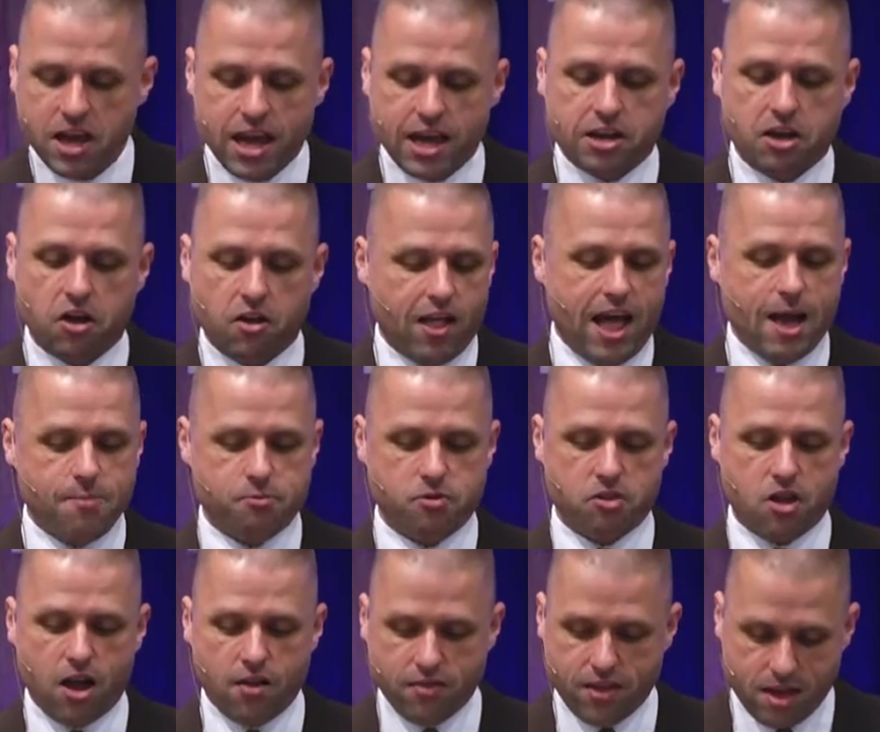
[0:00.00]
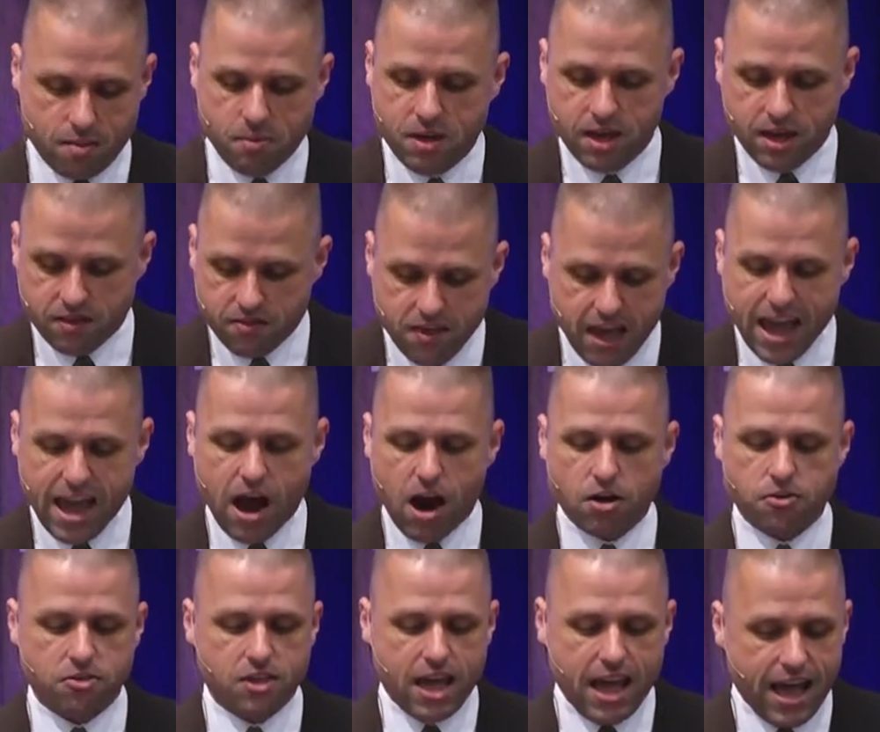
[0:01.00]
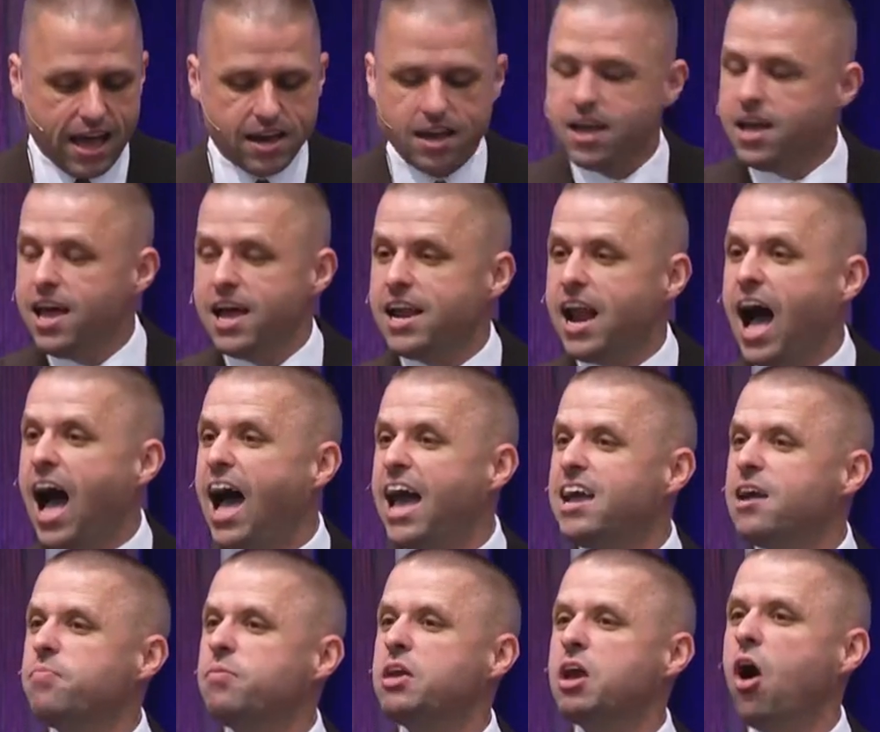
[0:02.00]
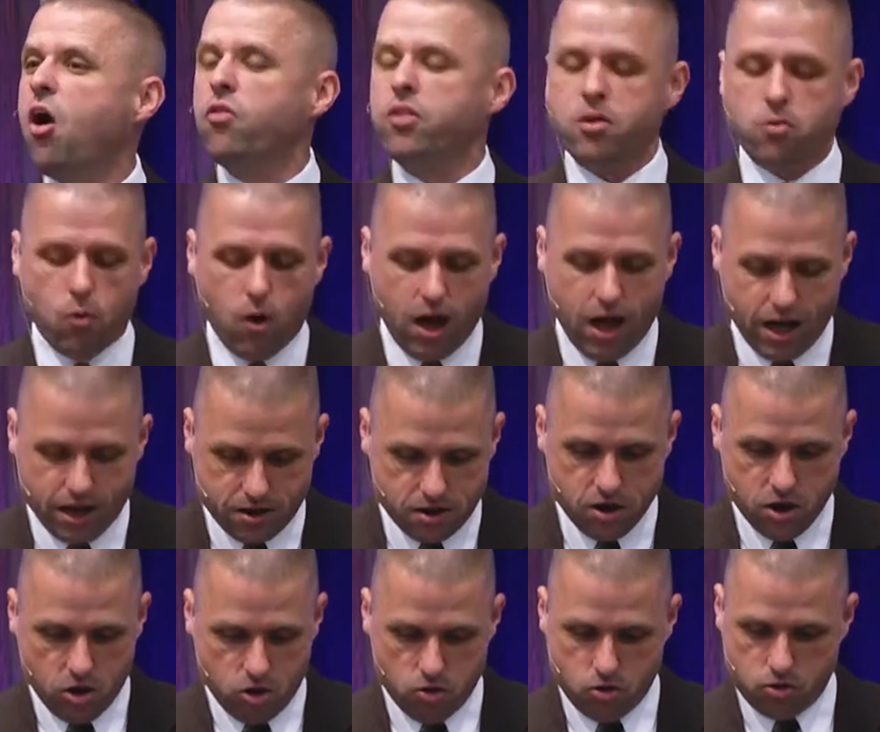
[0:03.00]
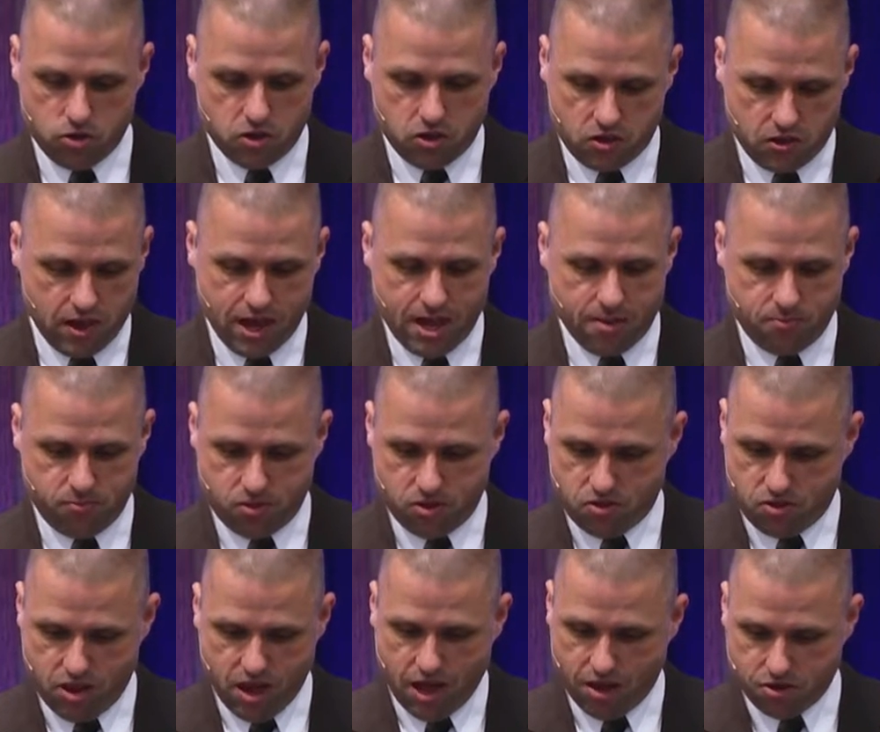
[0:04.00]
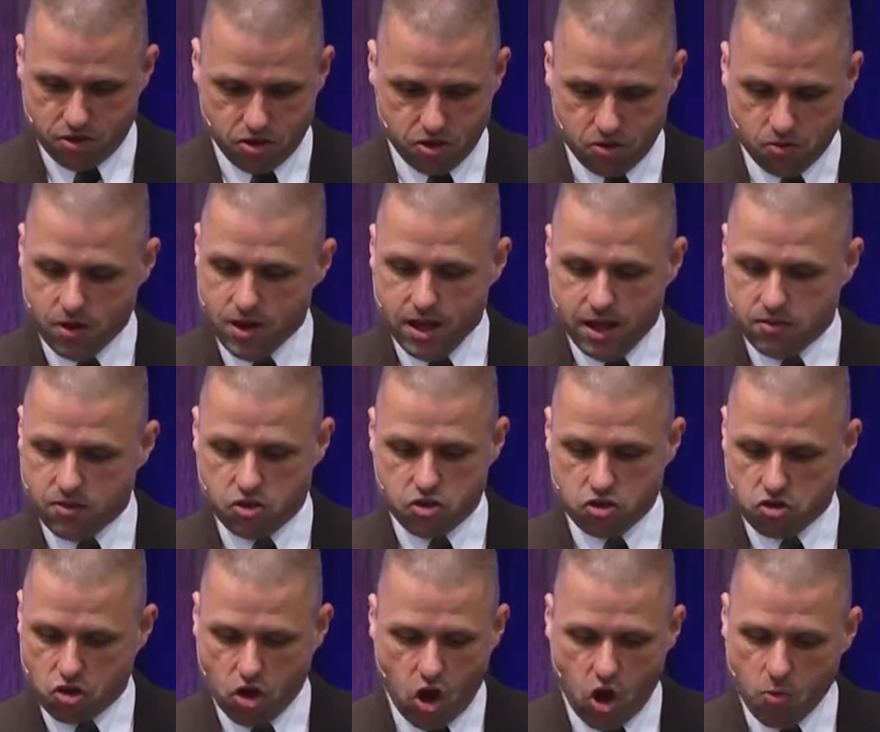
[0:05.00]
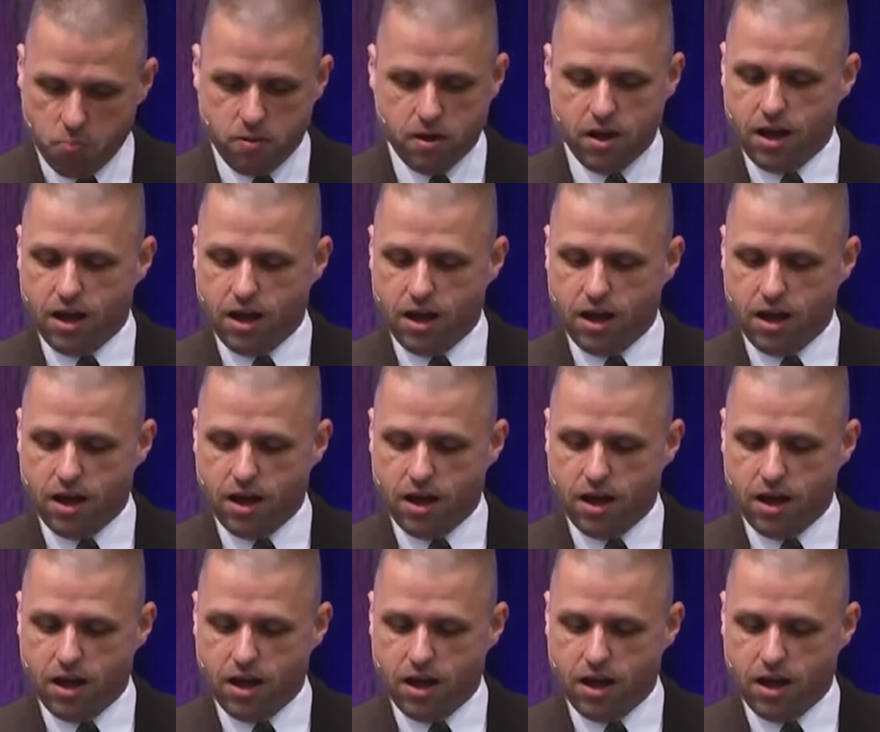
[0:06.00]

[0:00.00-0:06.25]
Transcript: It collapsed on them, and they are dead, and I am the only one who's escaped to tell you. In the scope